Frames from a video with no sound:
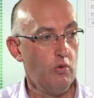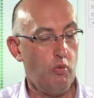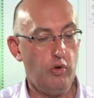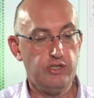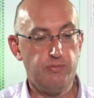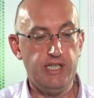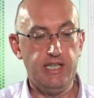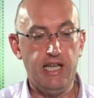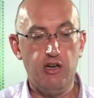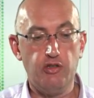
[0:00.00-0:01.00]
what's been
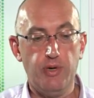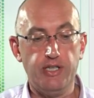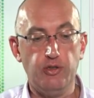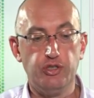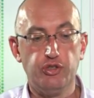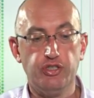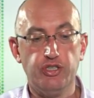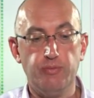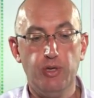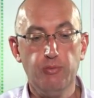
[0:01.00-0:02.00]
allowed by those
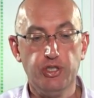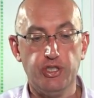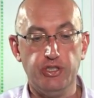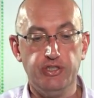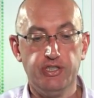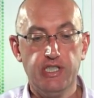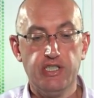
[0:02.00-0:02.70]
trusted publishers